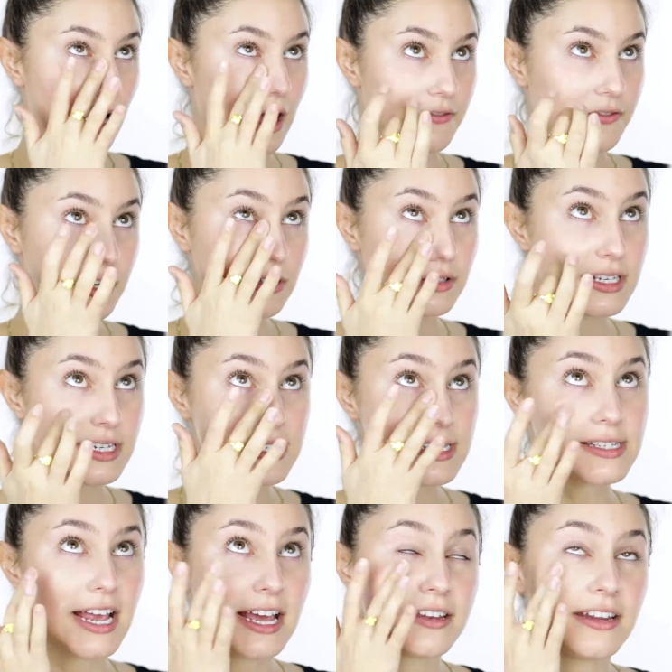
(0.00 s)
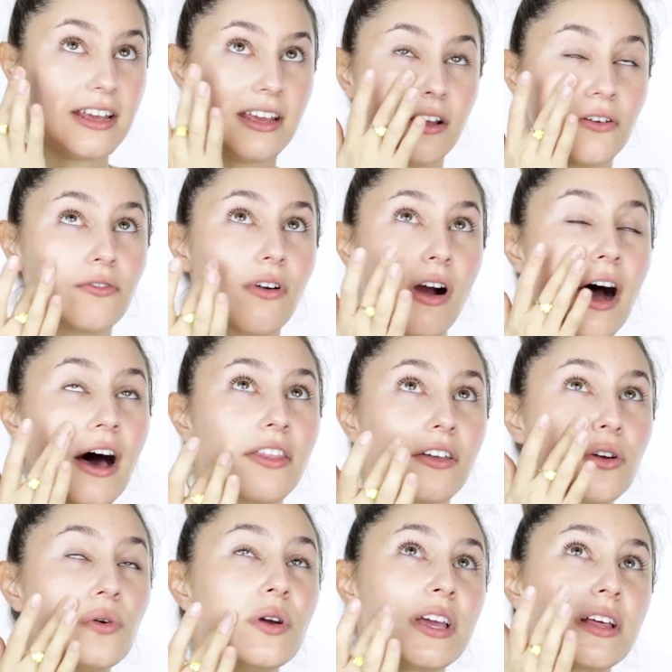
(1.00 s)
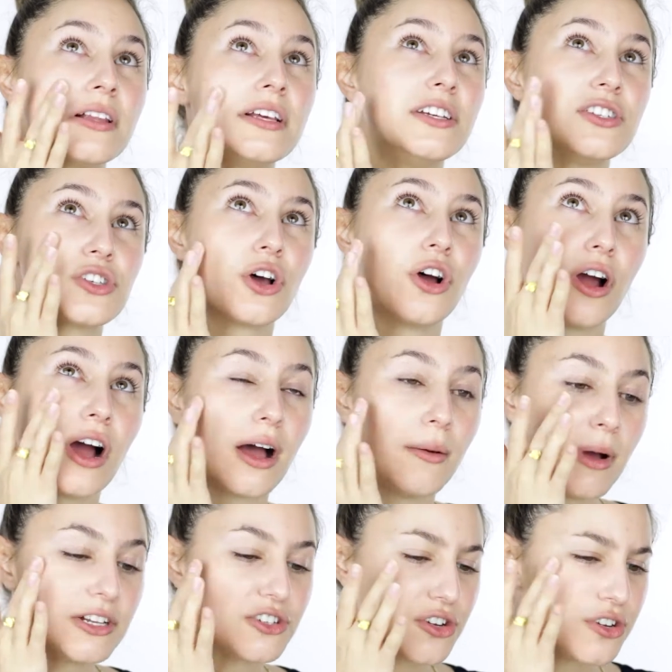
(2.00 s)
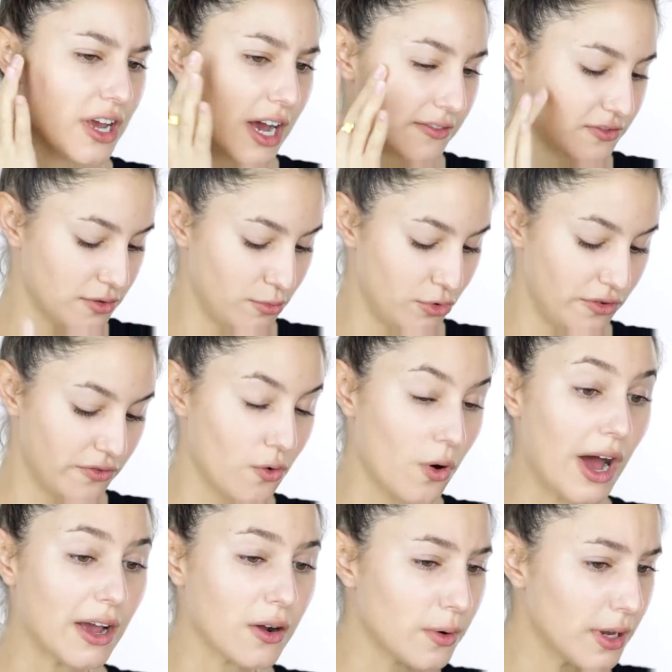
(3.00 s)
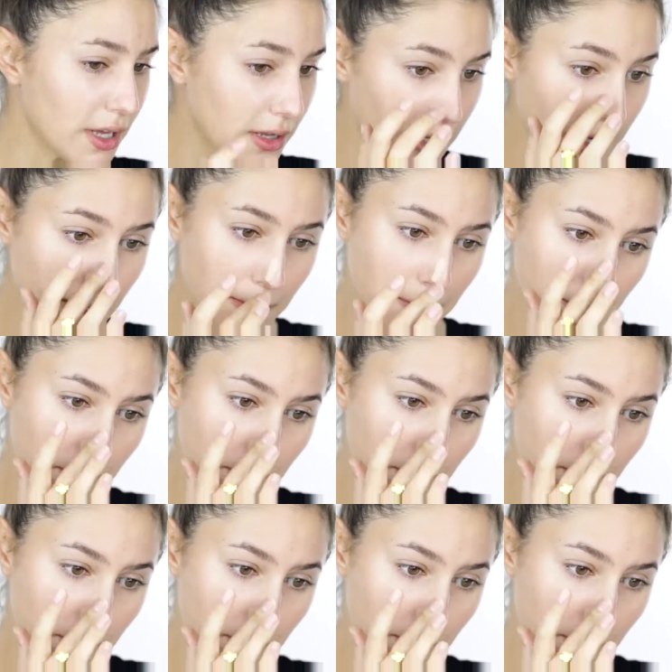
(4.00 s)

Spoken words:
I feel this setting rather quickly, so I imagine you have to move quite quickly.